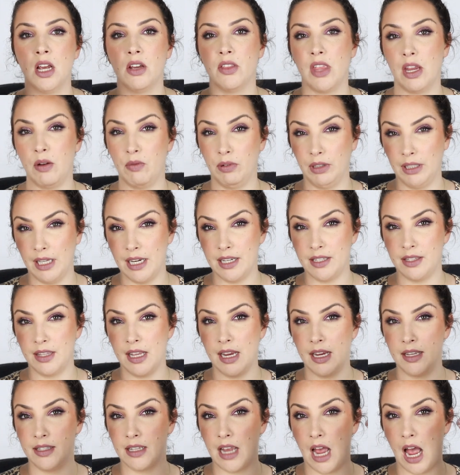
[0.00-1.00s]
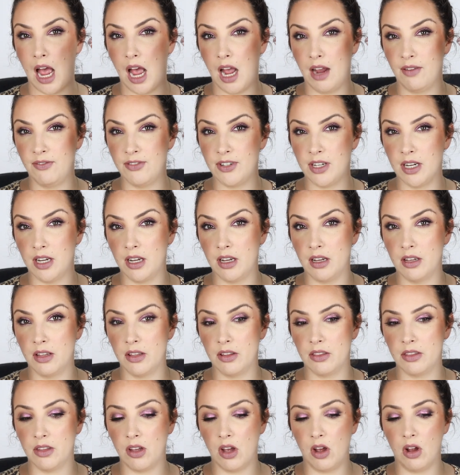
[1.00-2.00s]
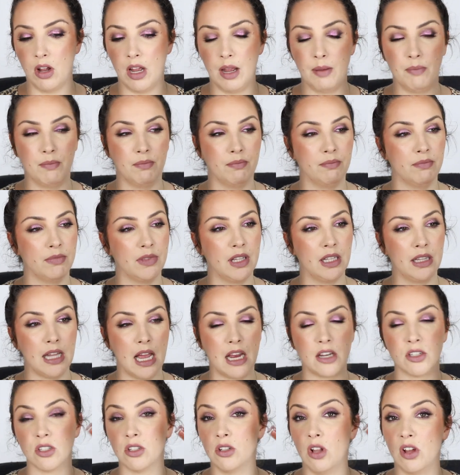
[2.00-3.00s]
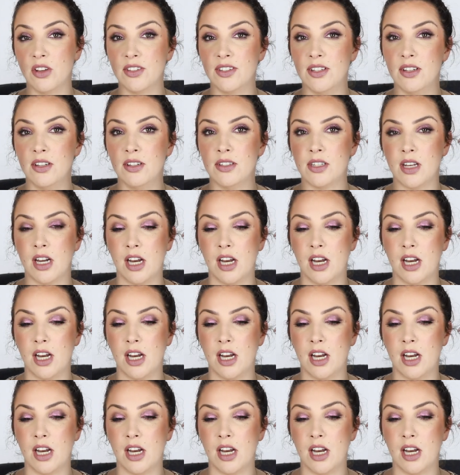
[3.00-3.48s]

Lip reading: they released these after the Luxe glosses,